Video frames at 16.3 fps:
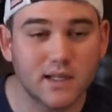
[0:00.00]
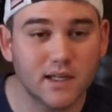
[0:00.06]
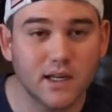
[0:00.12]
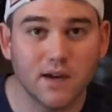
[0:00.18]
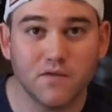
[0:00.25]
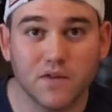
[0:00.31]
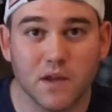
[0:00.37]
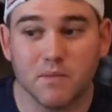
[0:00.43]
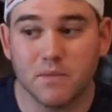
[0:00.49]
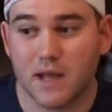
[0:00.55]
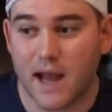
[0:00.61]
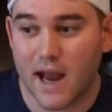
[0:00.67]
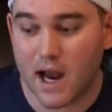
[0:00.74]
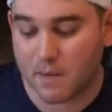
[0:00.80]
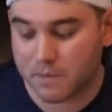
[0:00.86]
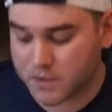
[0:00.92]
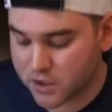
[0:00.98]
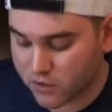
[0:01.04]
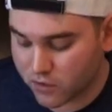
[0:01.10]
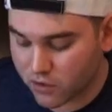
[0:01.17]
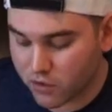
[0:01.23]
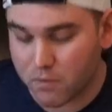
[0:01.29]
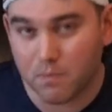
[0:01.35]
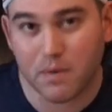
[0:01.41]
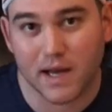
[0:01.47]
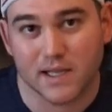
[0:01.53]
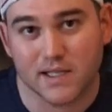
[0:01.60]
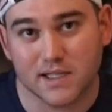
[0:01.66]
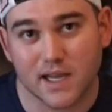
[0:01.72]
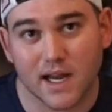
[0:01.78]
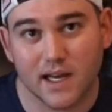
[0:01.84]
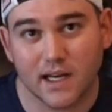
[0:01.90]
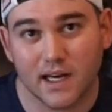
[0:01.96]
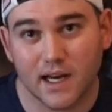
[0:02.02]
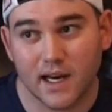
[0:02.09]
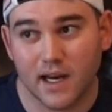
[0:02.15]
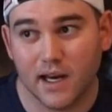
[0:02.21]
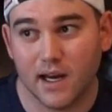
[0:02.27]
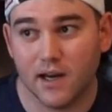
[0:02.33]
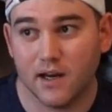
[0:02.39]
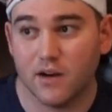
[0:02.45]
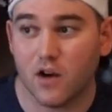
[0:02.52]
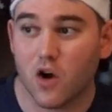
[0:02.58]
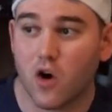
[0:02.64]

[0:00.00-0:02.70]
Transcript: to give them the absolute best I can.